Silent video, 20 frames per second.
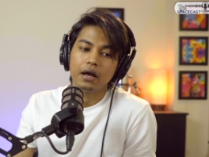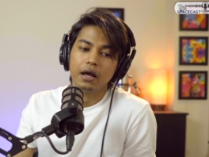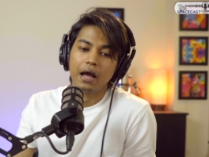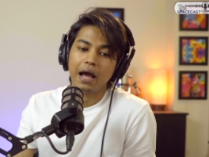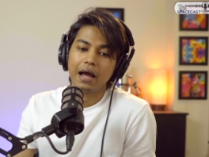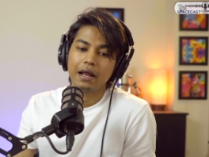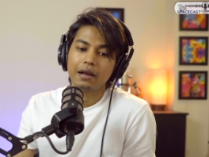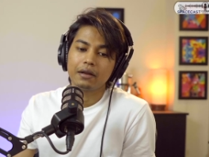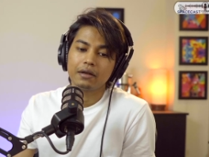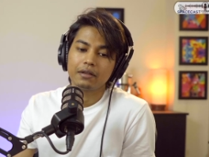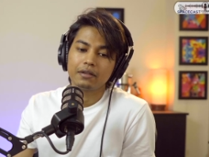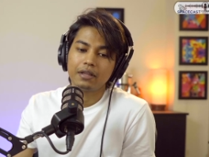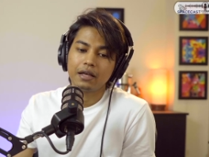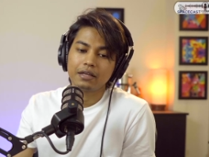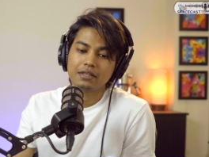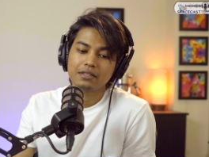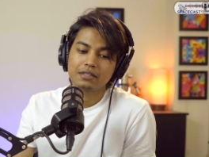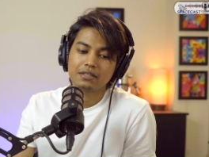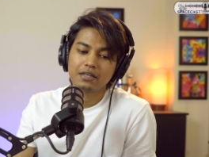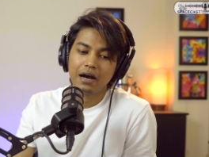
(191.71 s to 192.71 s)
And
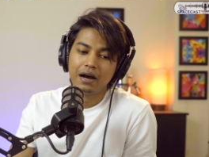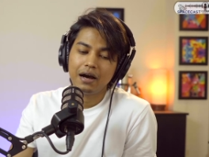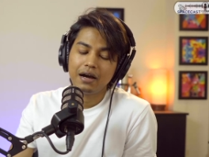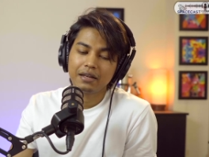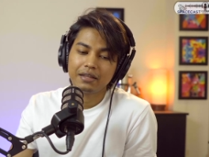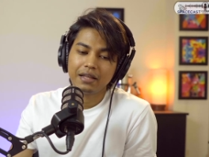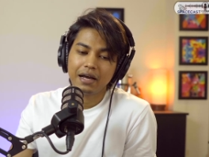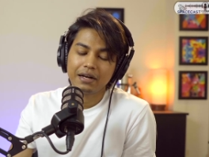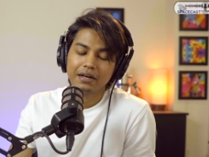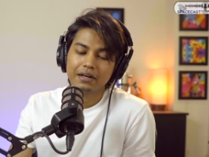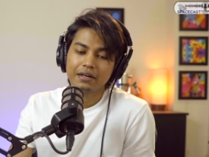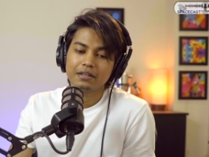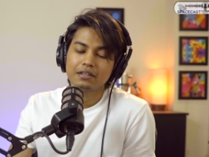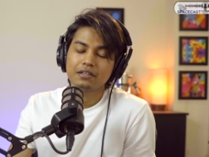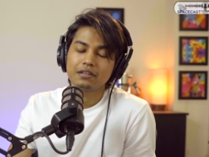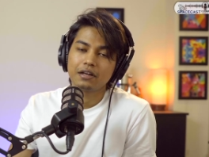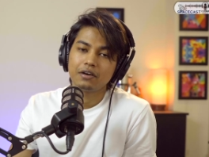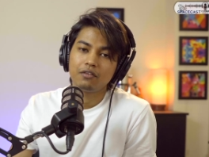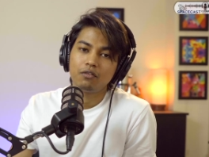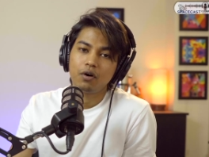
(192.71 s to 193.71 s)
the star that it
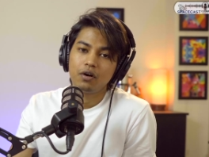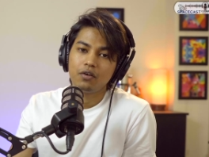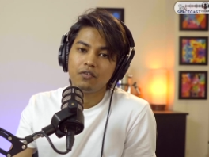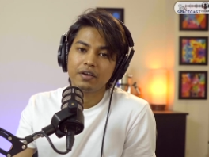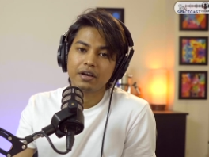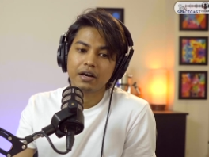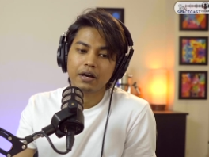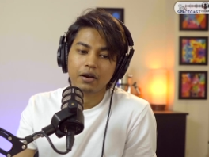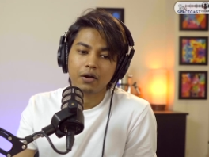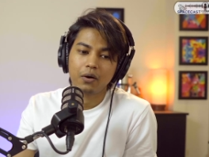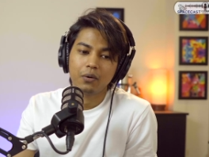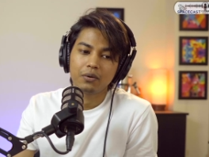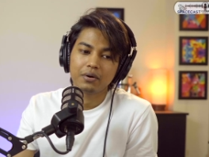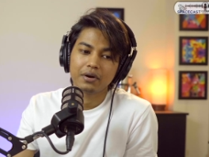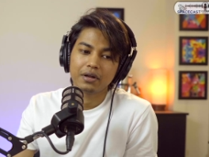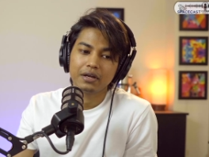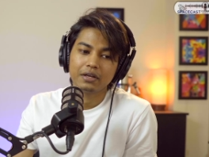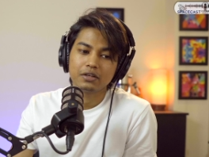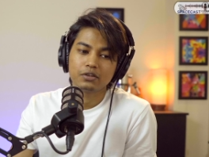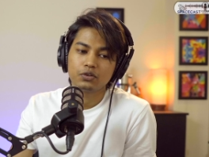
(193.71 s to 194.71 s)
is revolving
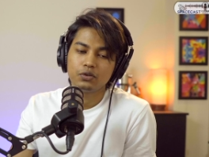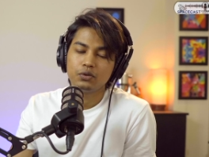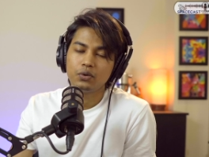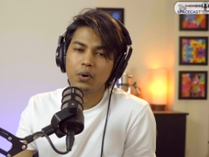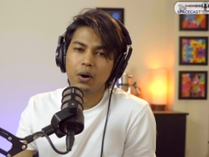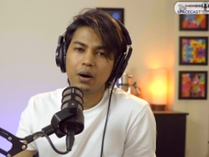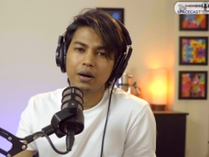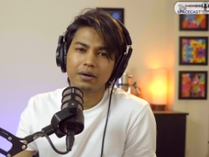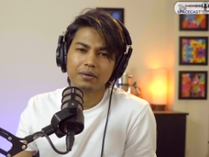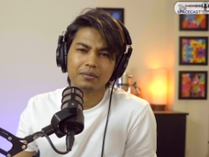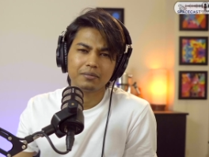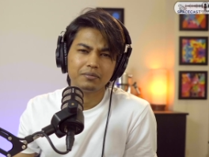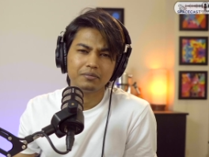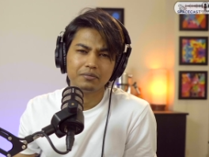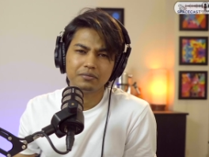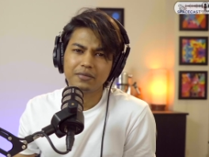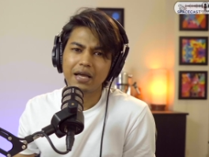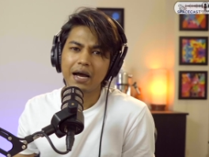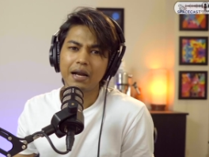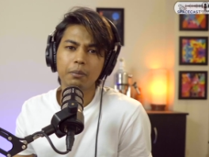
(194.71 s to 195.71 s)
around is not
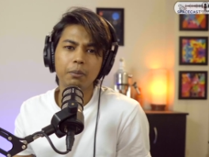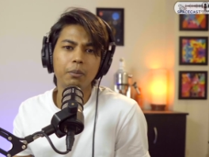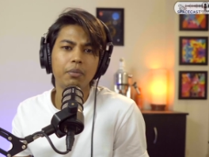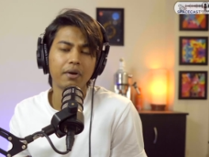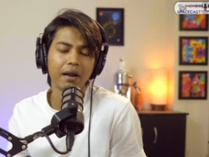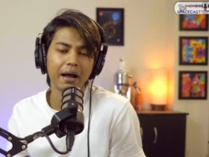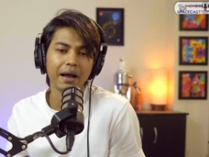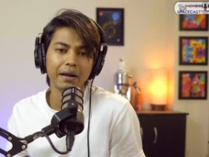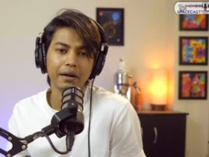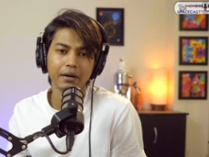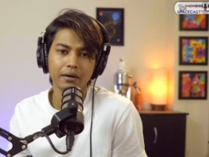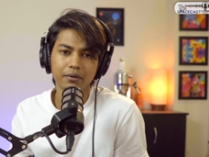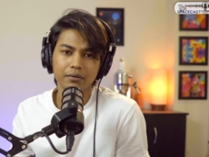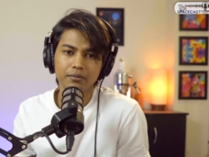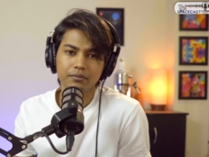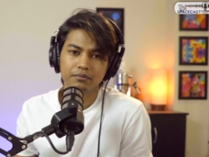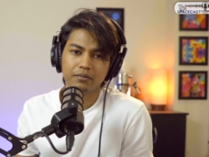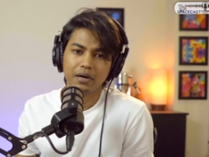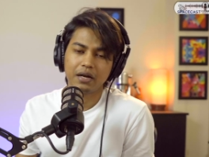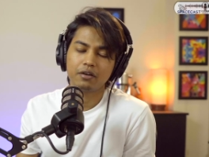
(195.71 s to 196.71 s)
that bright.
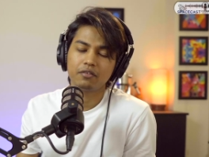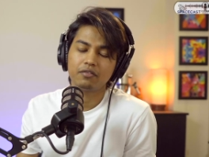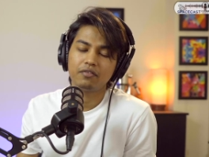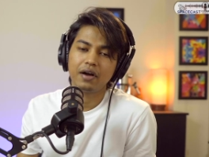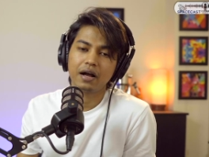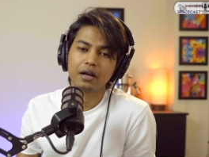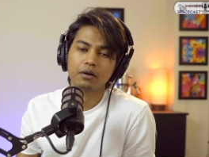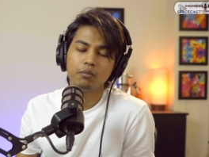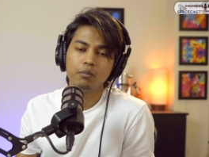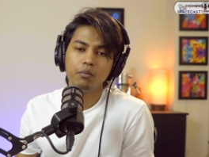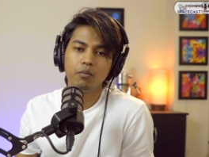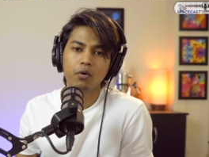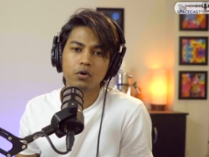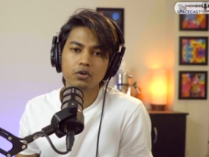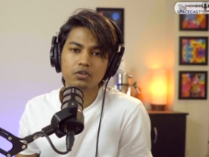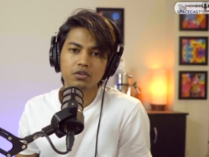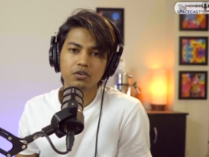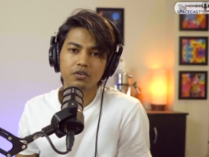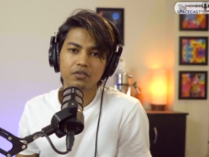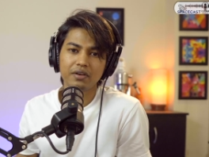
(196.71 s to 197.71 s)
Matter of fact,
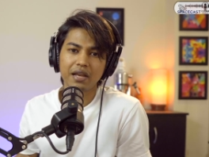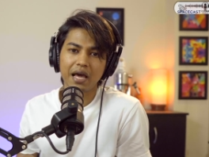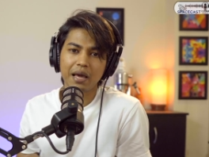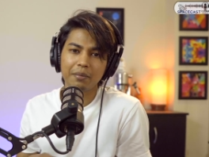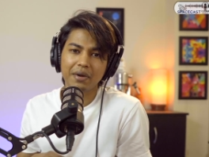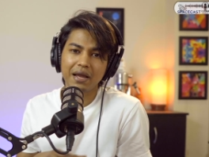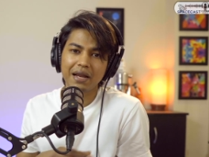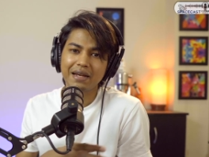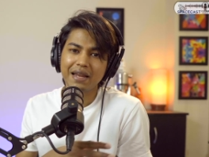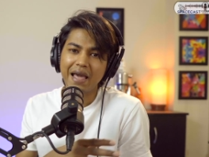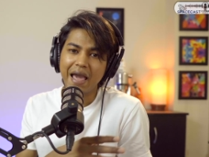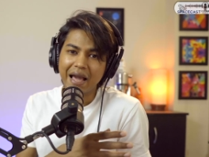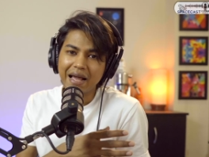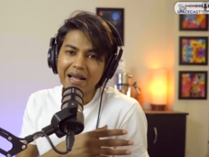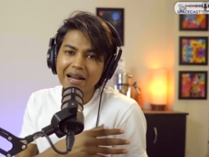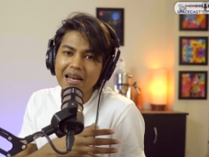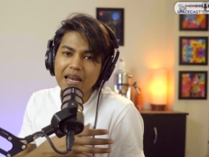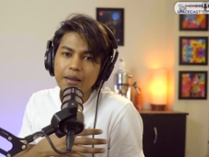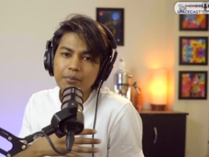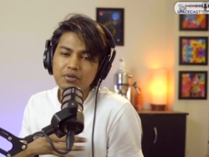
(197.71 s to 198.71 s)
most of the time it
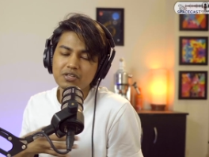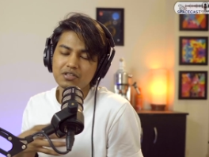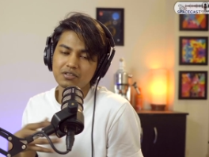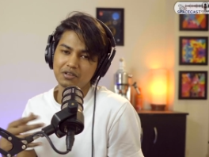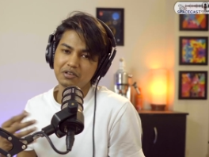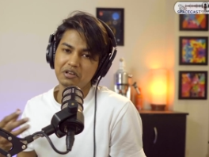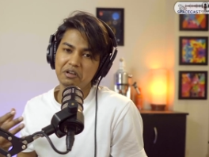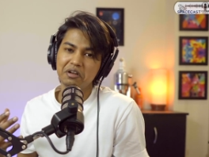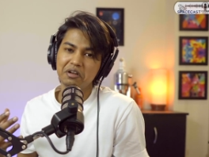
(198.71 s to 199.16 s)
eclipses